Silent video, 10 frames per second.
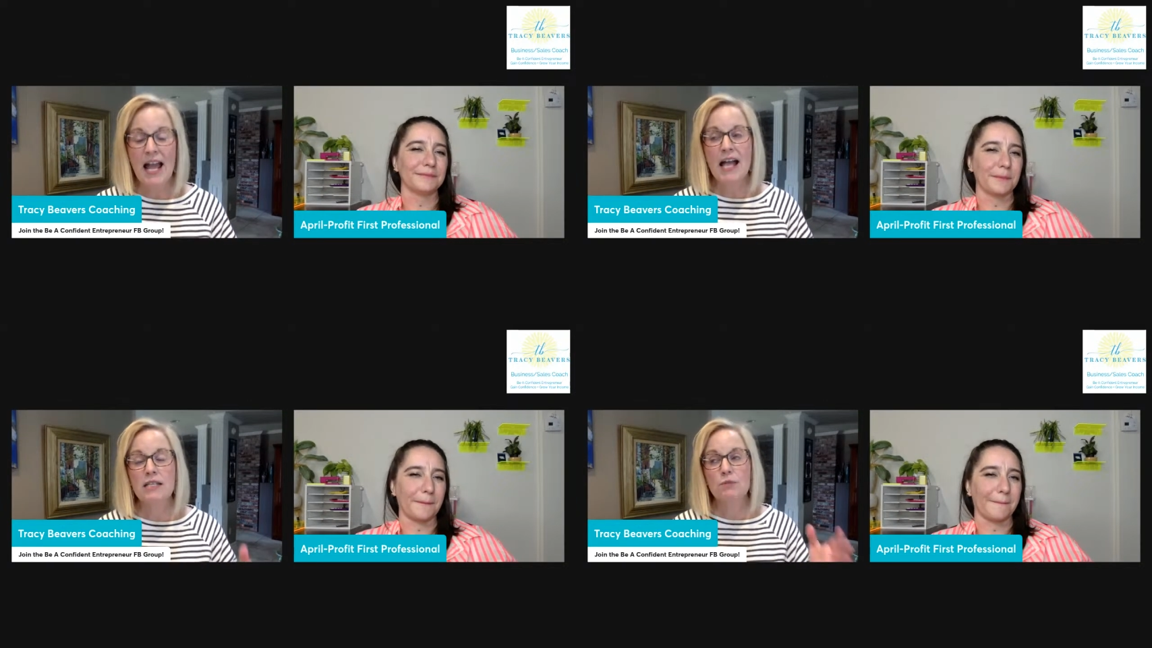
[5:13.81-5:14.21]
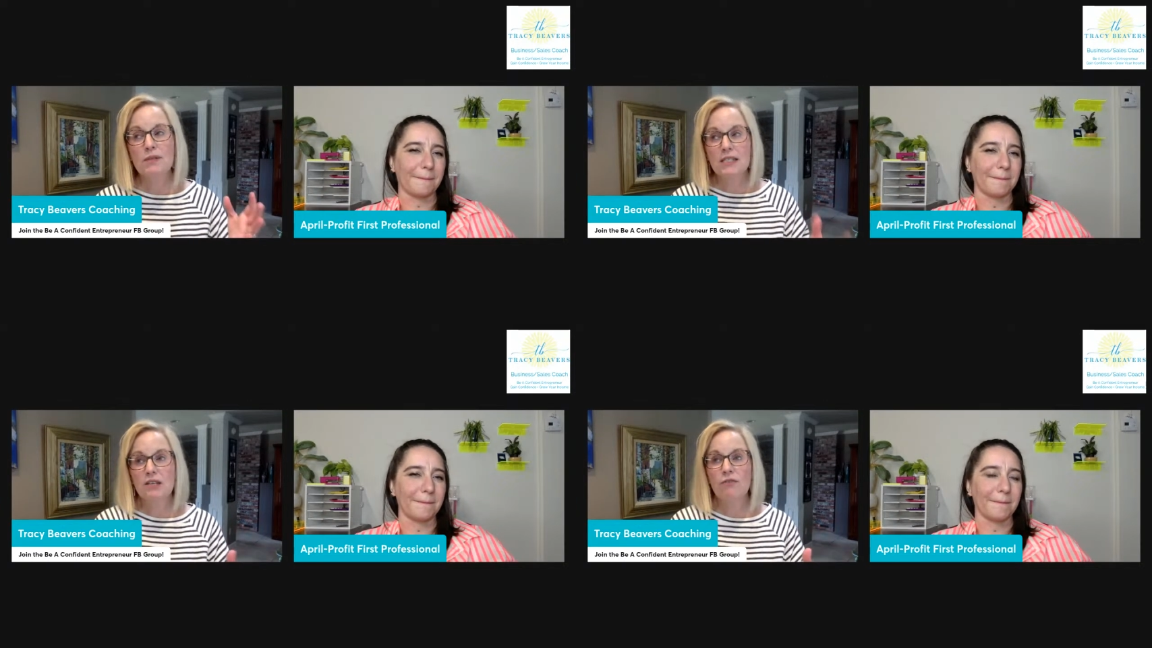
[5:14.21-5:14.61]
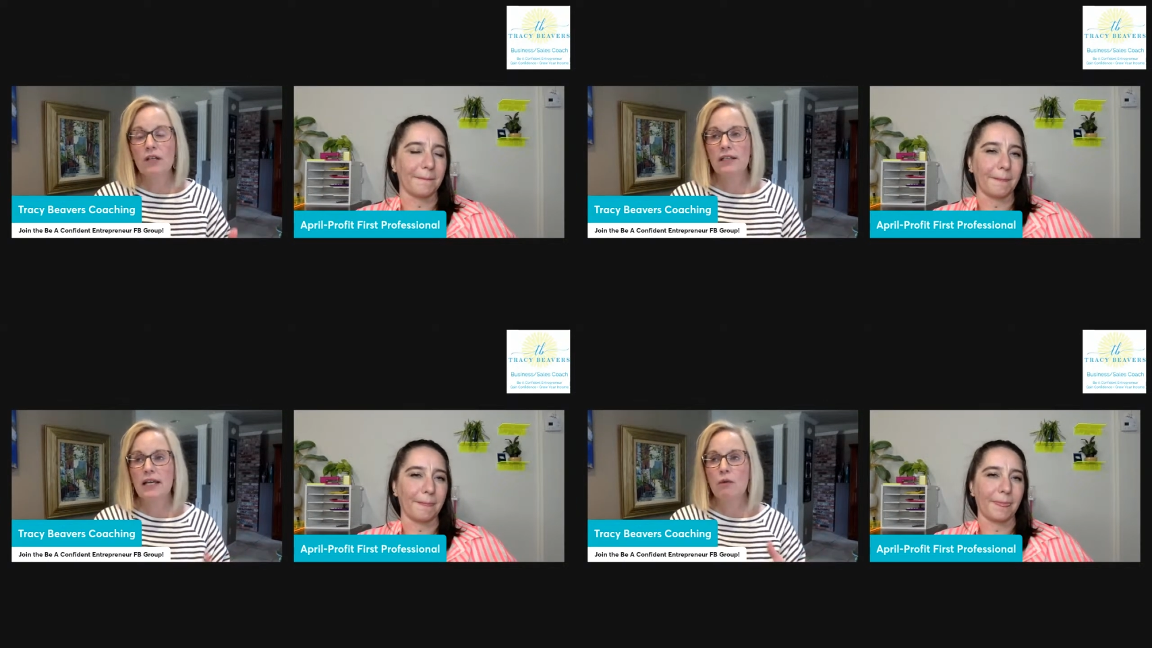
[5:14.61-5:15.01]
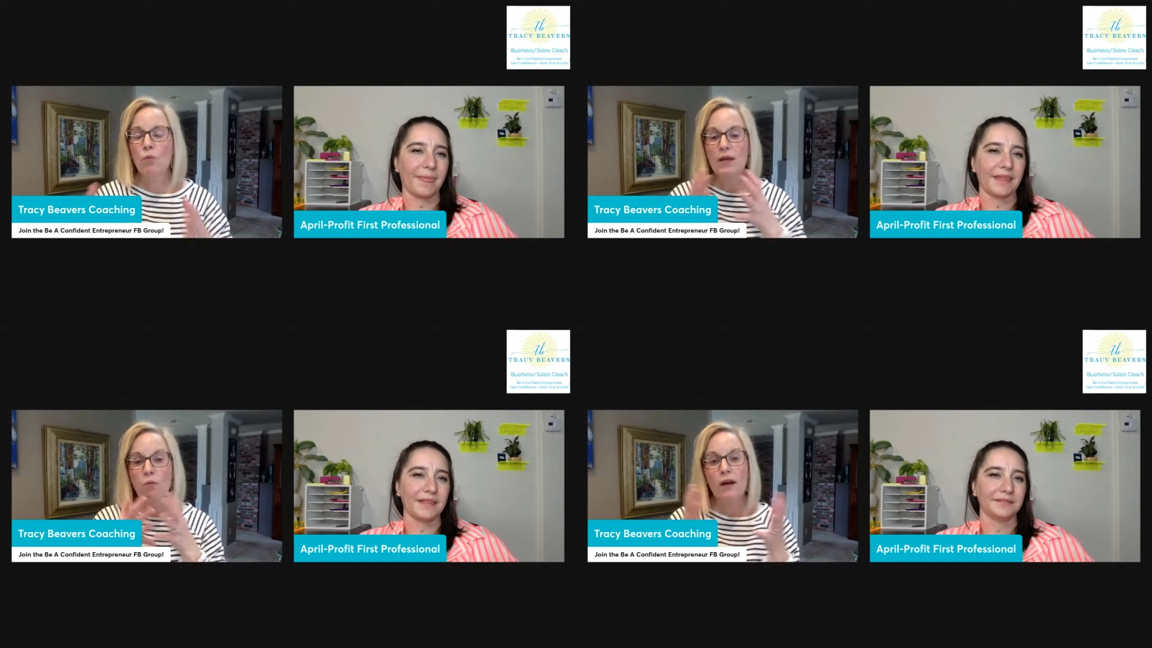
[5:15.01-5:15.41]
Speaker 1: And specifically,
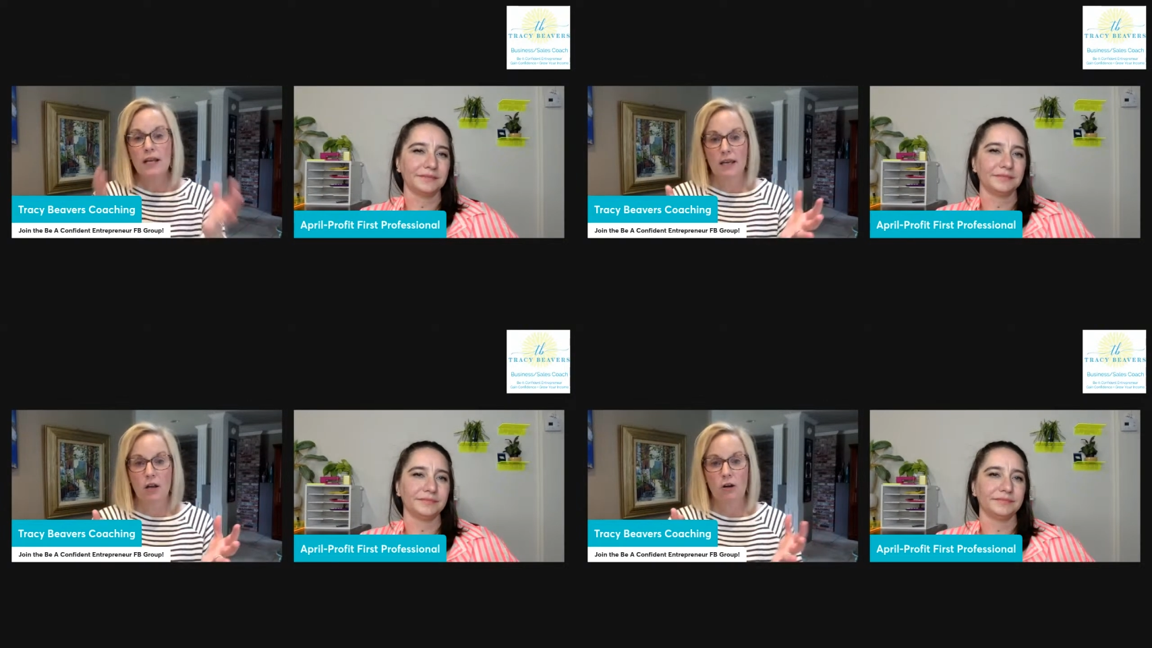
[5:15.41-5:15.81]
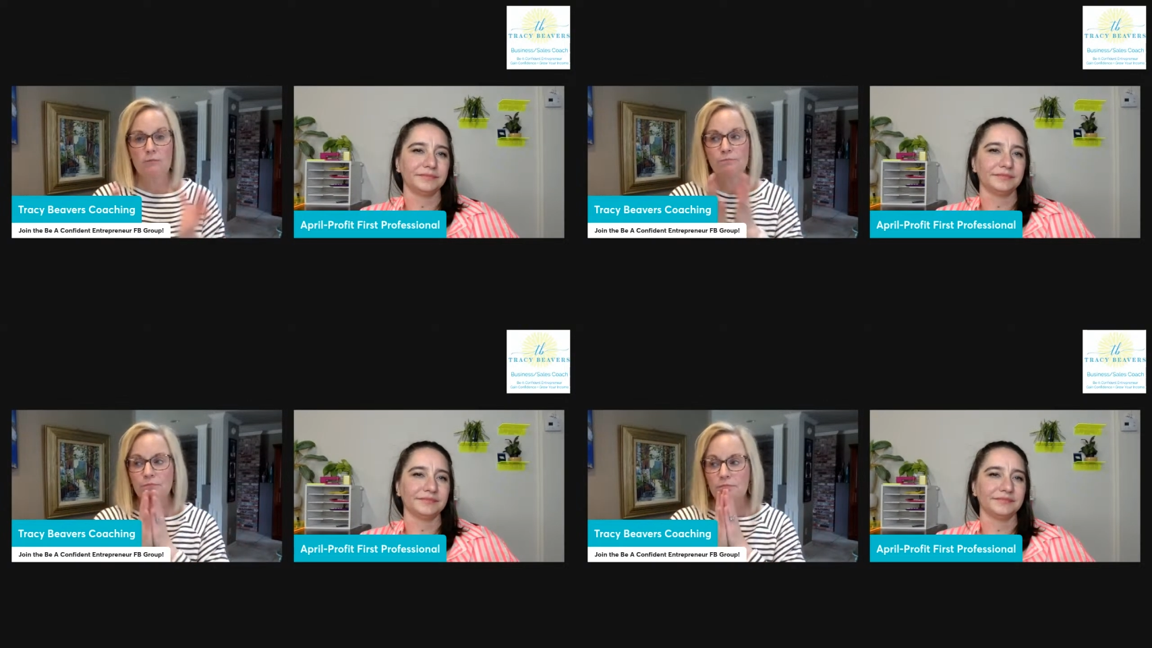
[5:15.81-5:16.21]
we want to hear